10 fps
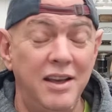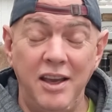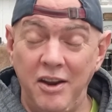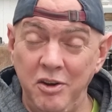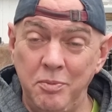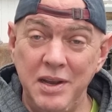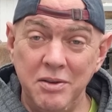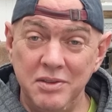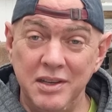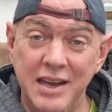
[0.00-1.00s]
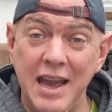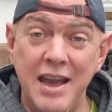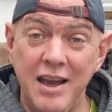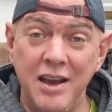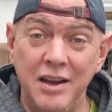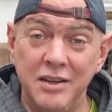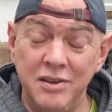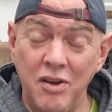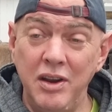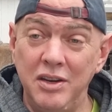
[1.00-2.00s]
And you'll be able to get a
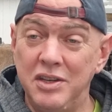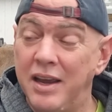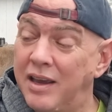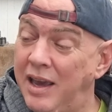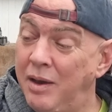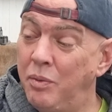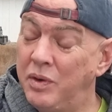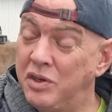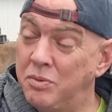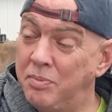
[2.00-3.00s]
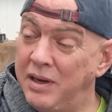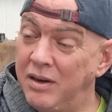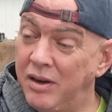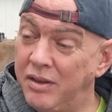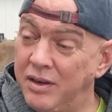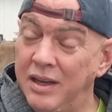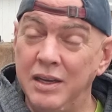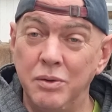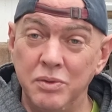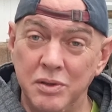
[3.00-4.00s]
Dynojet kit, which will be like the
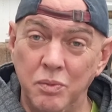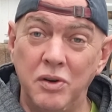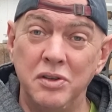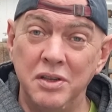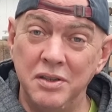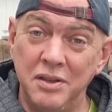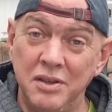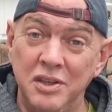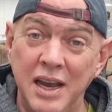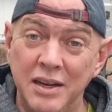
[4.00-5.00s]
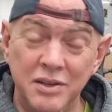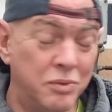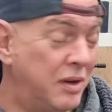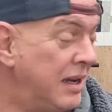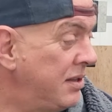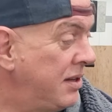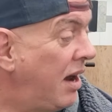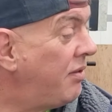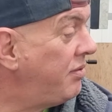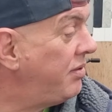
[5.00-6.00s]
needles, the washers, the jets, all that
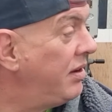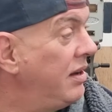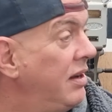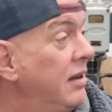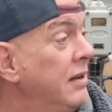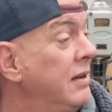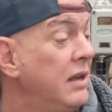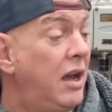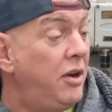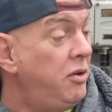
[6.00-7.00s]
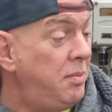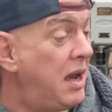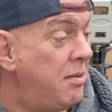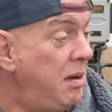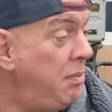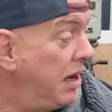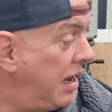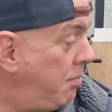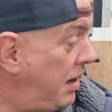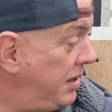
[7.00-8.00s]
stuff. And you'll be able to mimic
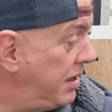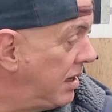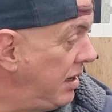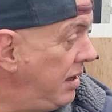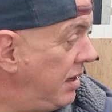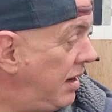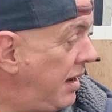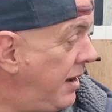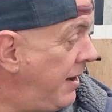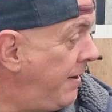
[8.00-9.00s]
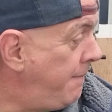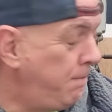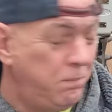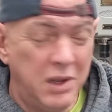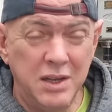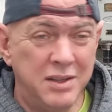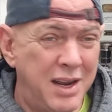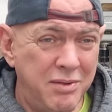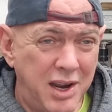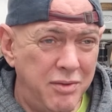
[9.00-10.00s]
it, basically. Don't
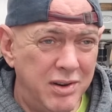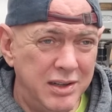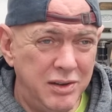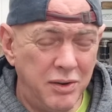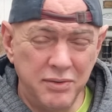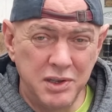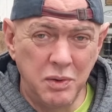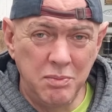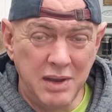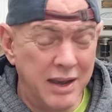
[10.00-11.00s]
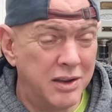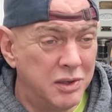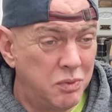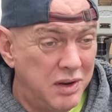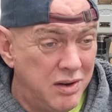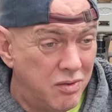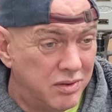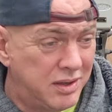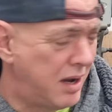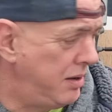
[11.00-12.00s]
go running off to him yet, because we're
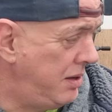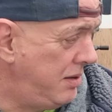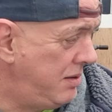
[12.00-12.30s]
not done.